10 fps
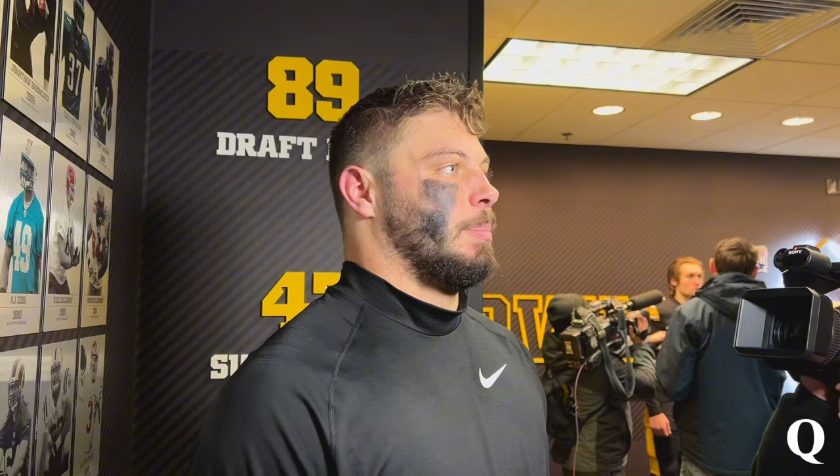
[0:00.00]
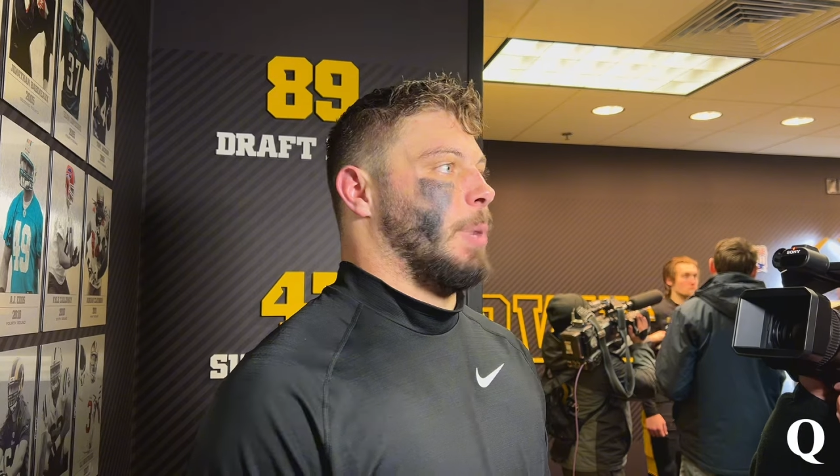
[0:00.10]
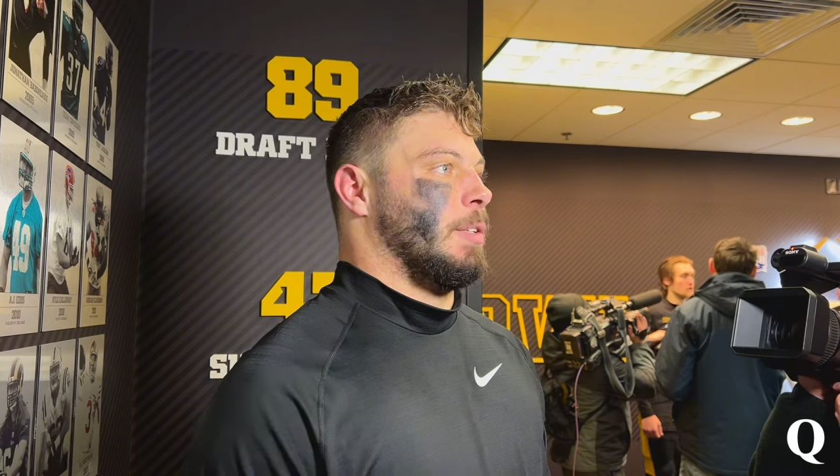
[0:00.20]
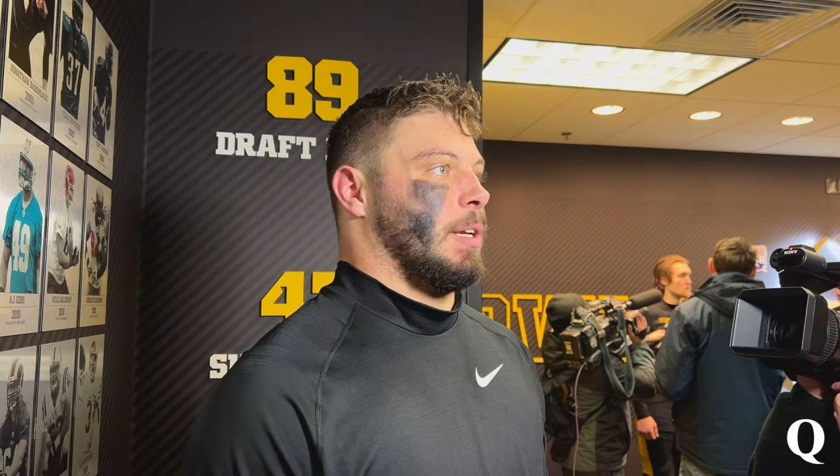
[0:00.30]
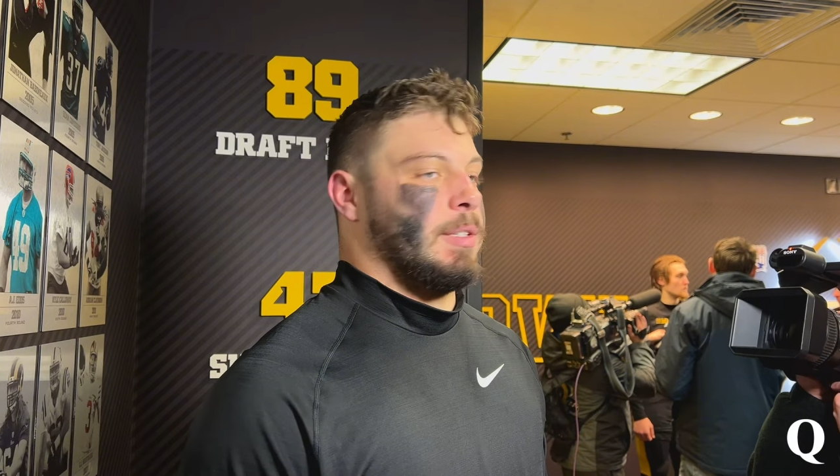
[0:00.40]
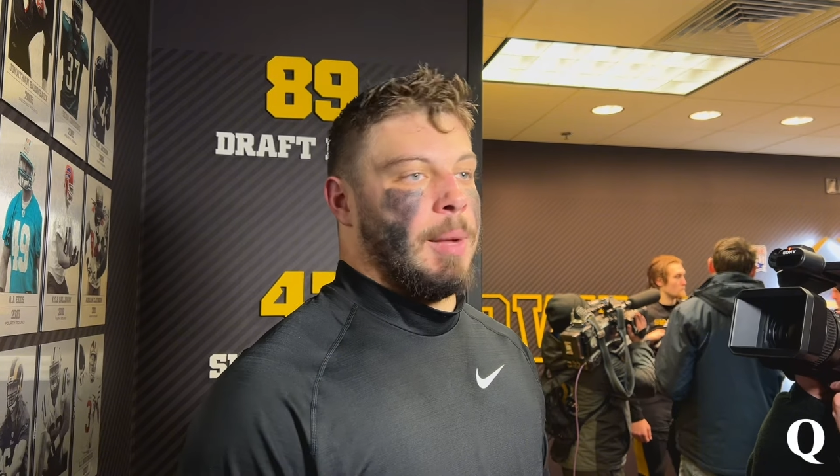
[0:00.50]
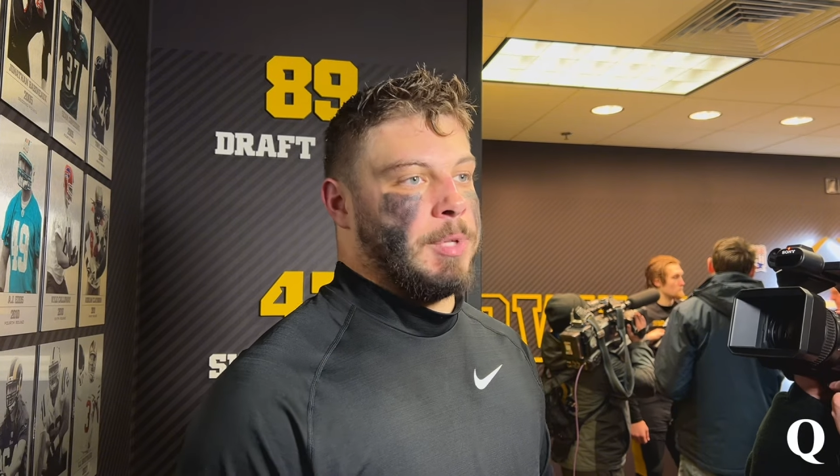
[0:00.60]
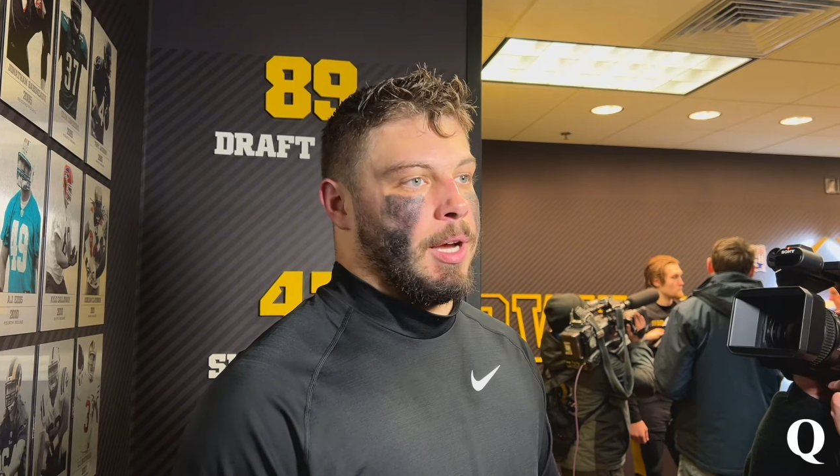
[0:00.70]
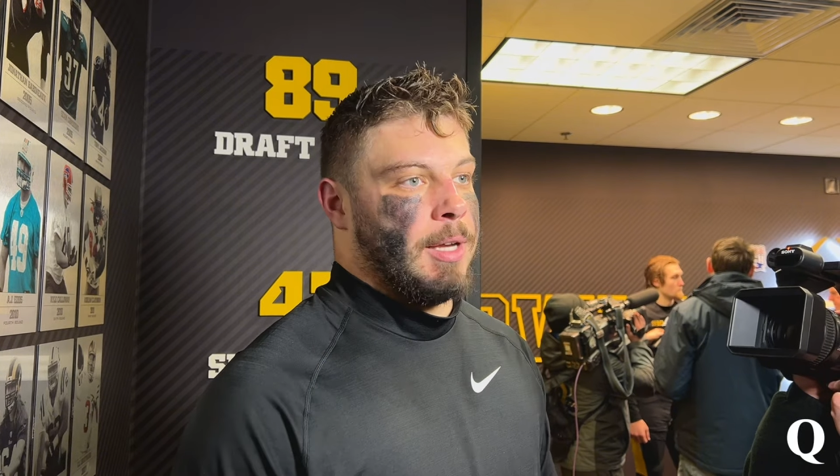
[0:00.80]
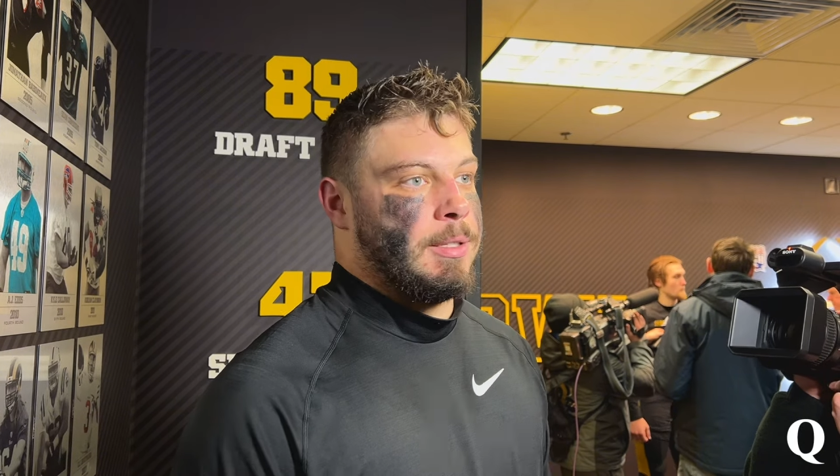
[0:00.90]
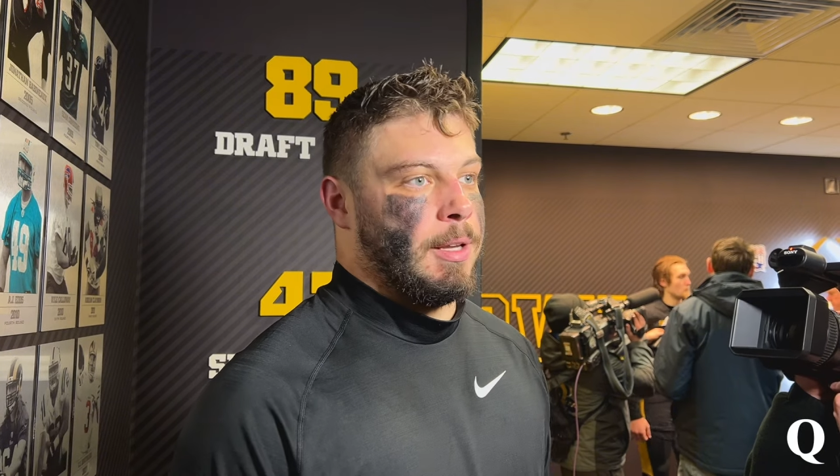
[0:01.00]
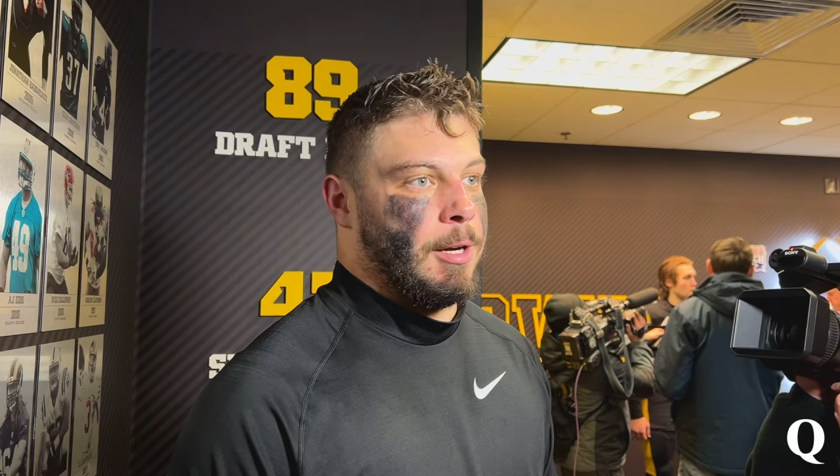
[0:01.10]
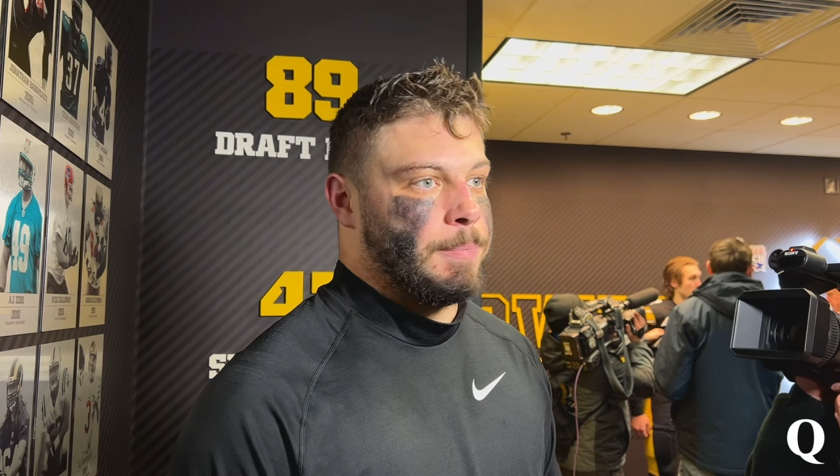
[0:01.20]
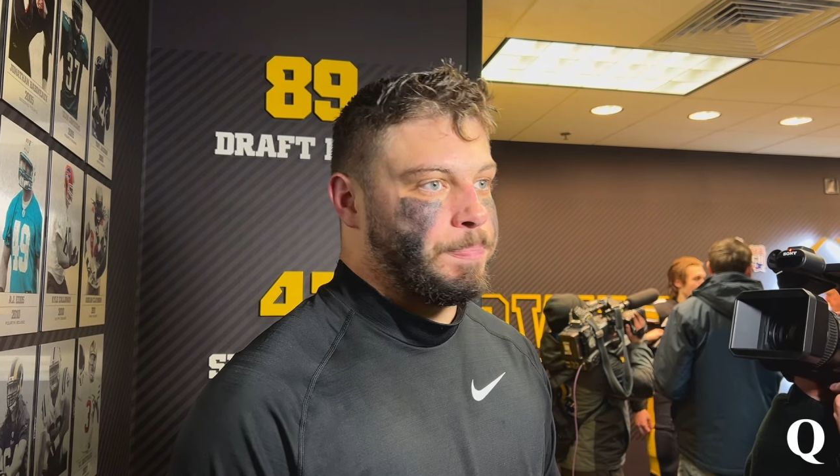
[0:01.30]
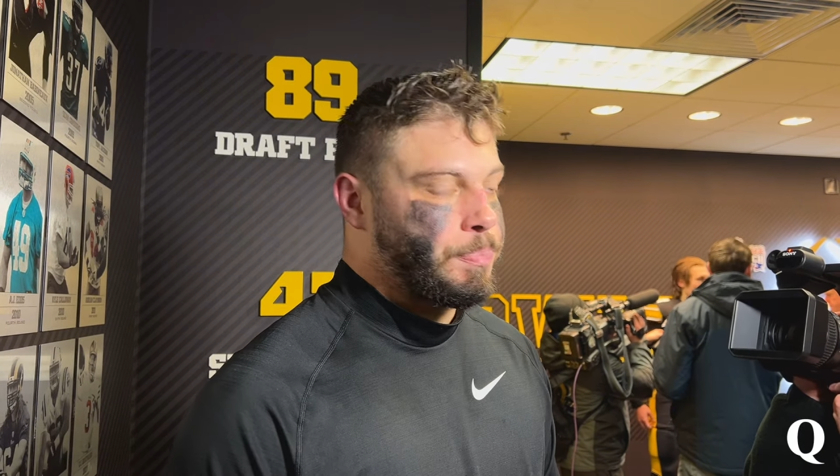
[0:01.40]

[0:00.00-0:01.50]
basically it's up to us. You know,